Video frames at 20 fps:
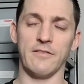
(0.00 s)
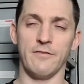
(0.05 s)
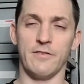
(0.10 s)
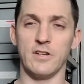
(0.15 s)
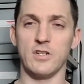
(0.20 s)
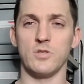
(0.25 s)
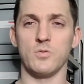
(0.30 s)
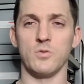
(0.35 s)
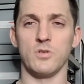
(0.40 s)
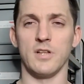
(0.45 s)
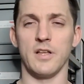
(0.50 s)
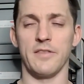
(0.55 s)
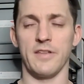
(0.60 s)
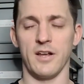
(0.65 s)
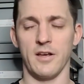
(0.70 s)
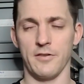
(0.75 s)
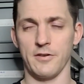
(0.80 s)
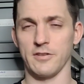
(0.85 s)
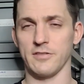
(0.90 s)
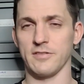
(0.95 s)
visual on the
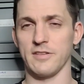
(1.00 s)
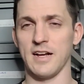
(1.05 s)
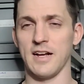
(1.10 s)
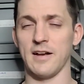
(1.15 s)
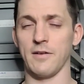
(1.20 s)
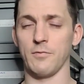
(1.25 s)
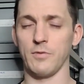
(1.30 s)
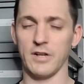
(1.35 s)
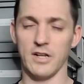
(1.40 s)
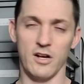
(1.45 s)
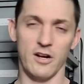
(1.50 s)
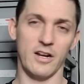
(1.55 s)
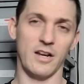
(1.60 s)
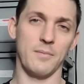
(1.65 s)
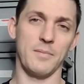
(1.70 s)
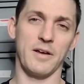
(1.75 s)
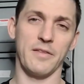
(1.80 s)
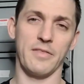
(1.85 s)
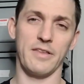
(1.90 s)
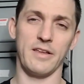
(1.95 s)
other side when talking
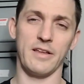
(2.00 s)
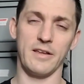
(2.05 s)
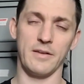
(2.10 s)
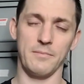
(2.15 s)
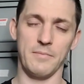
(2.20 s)
about the